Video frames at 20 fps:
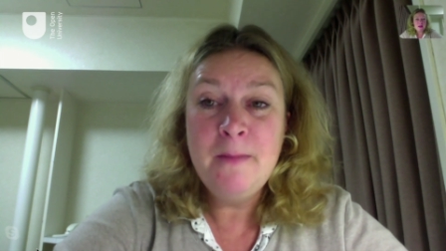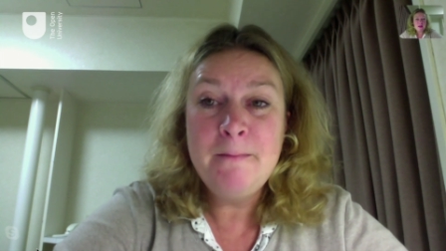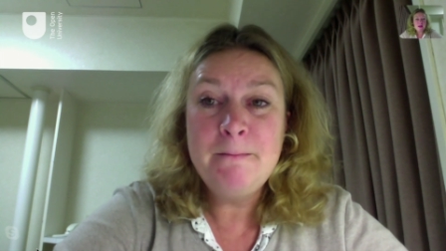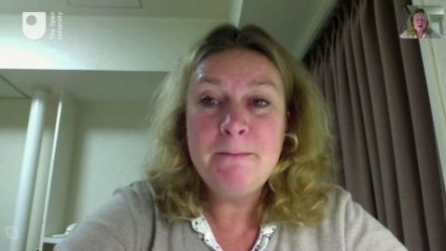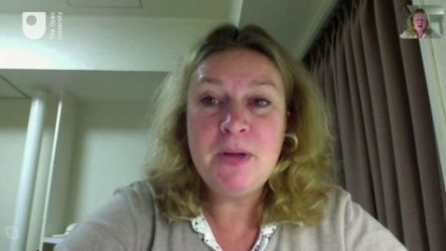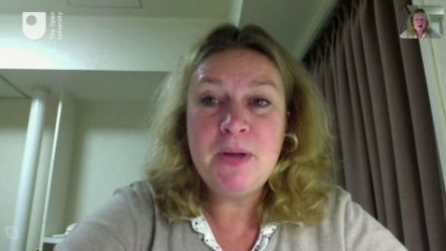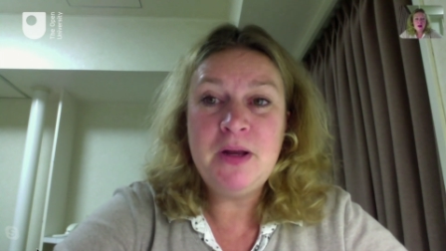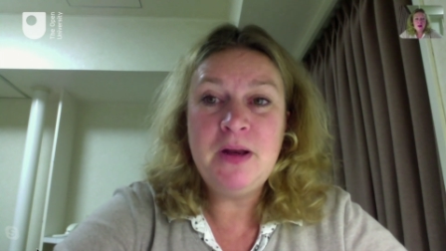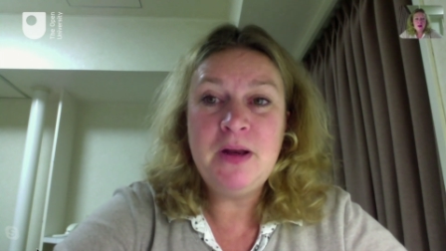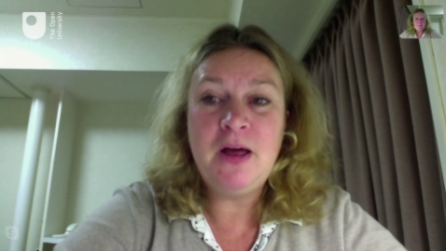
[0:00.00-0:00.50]

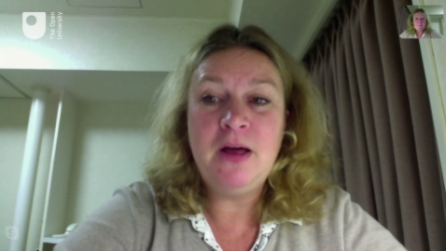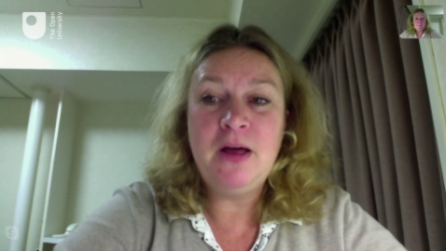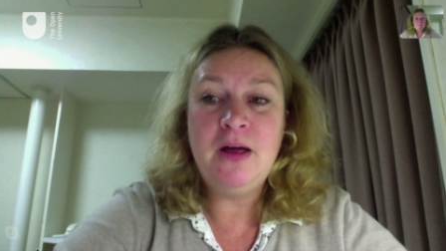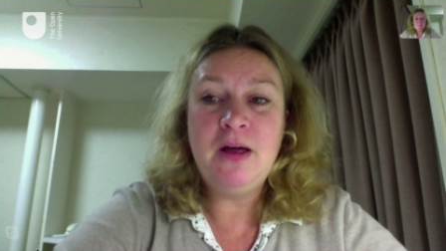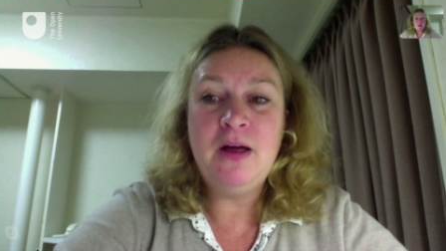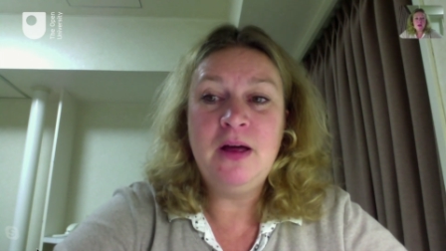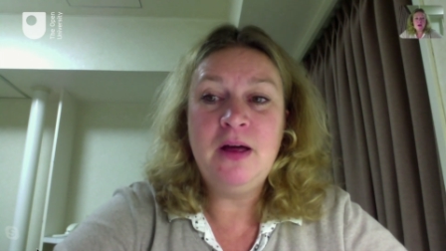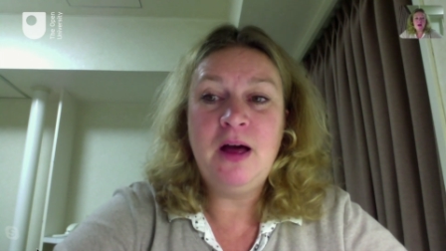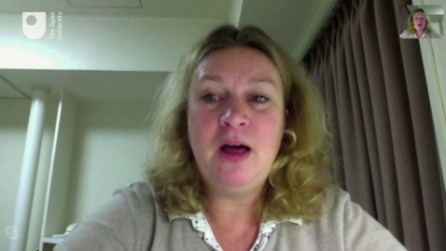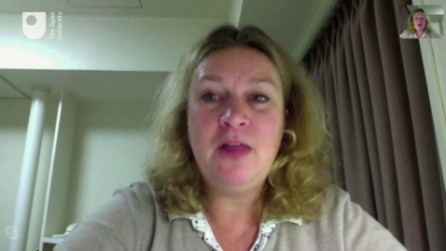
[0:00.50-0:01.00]
But
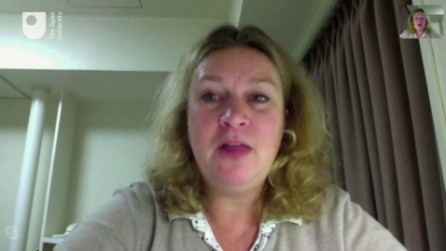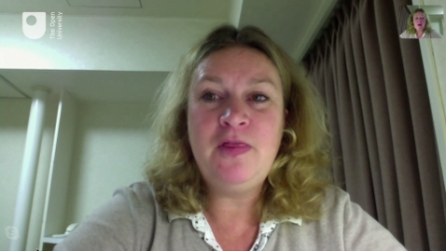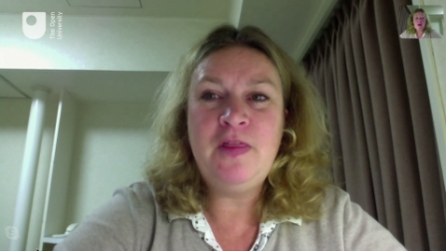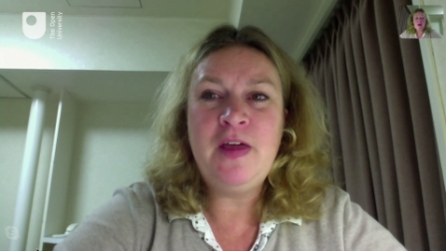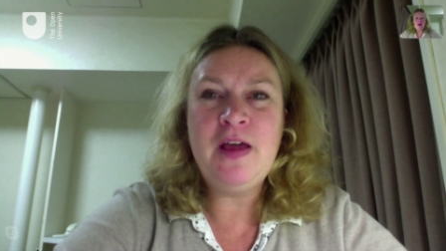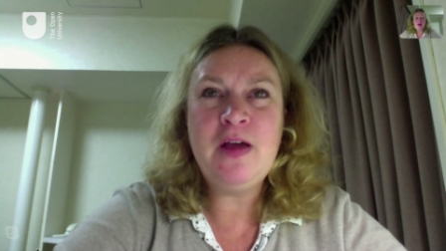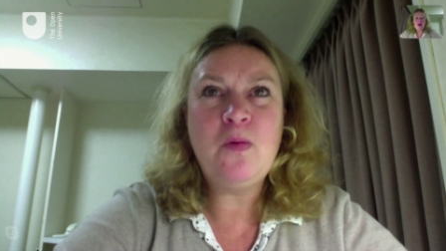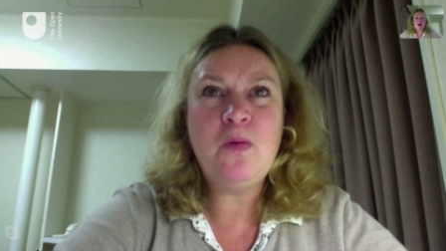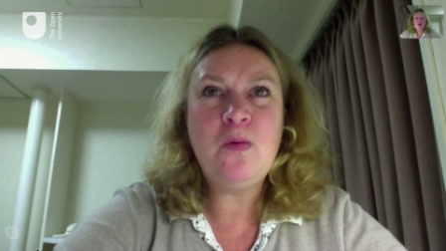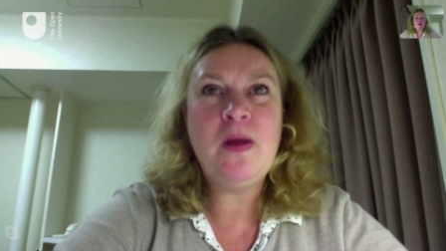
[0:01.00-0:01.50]
uh, I
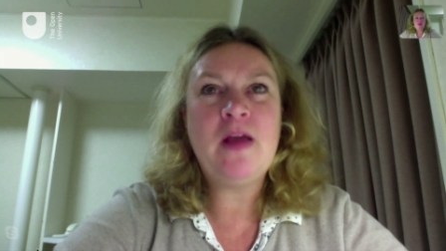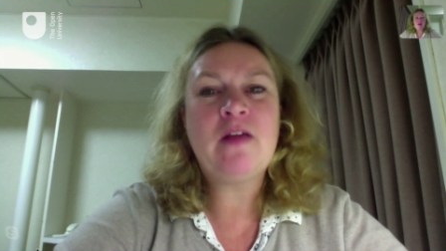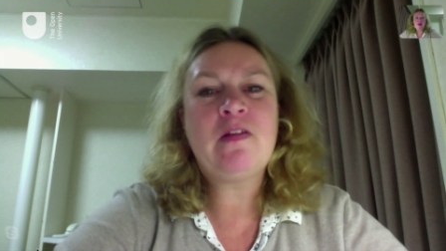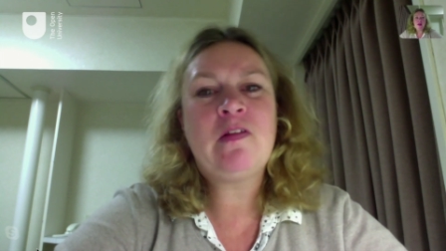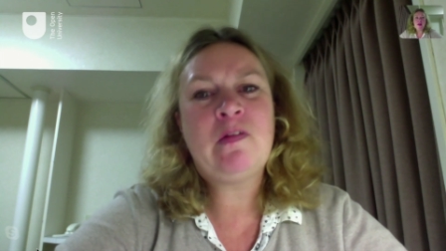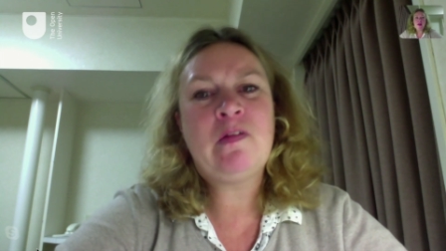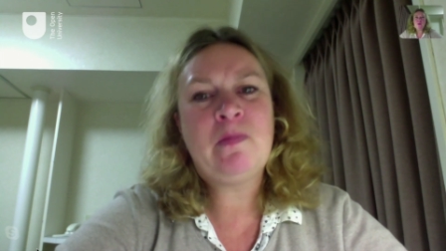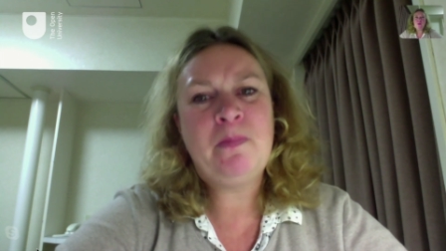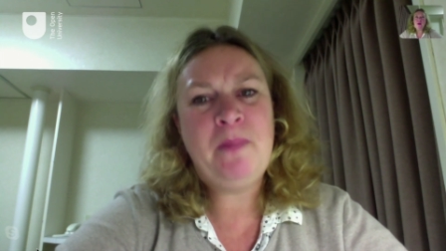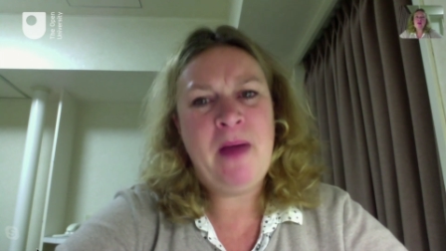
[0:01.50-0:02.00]
think we
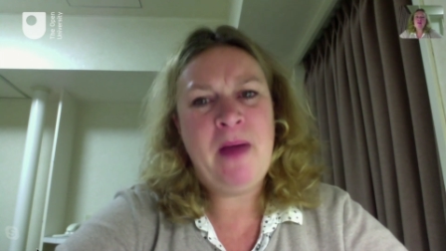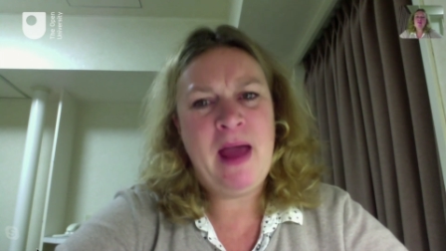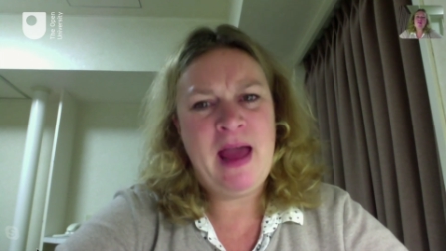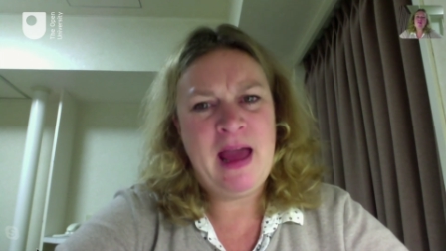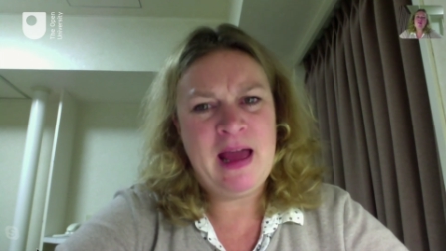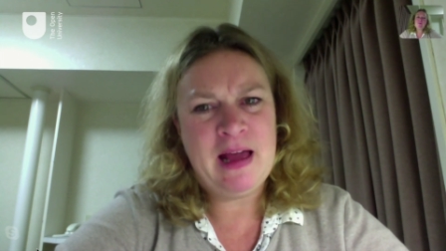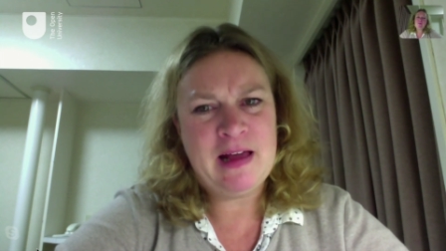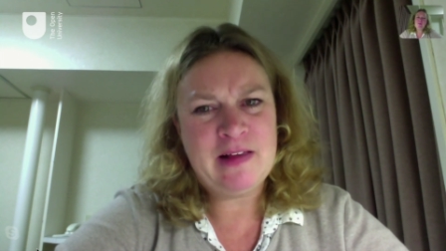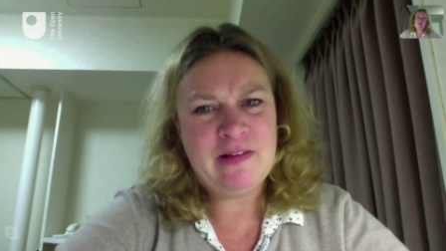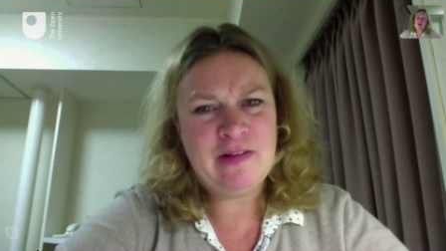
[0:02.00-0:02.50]

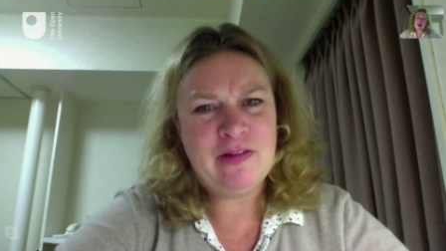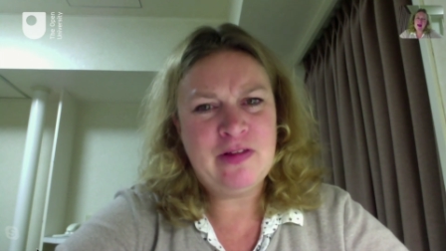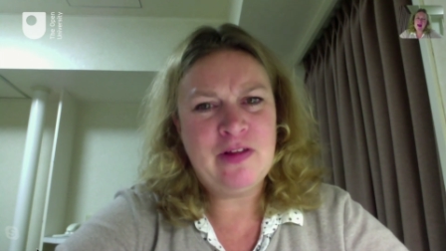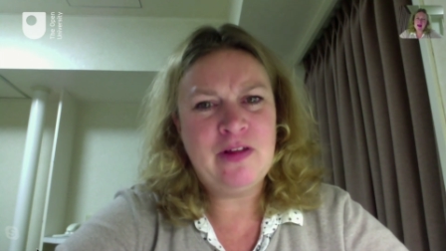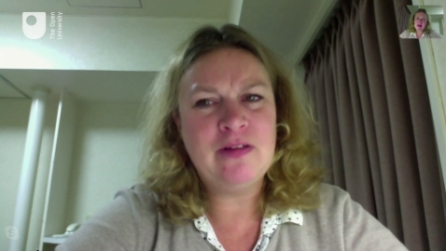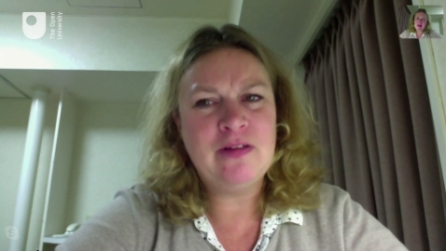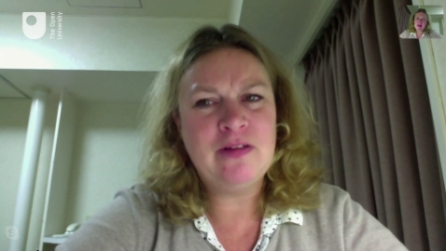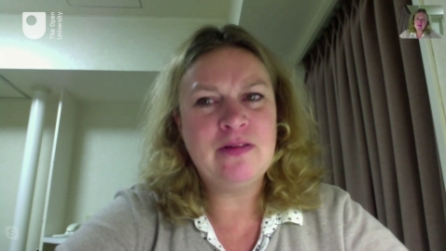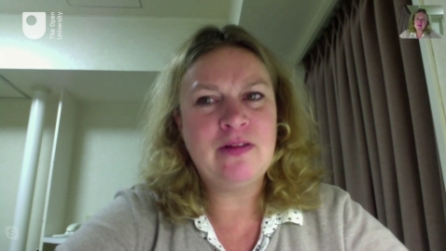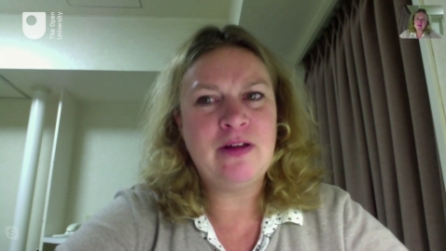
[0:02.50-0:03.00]
expect
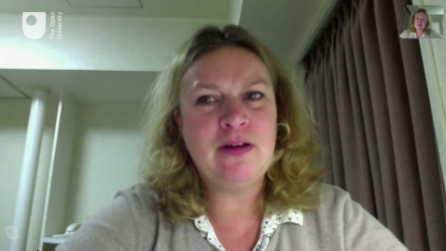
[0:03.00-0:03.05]
that,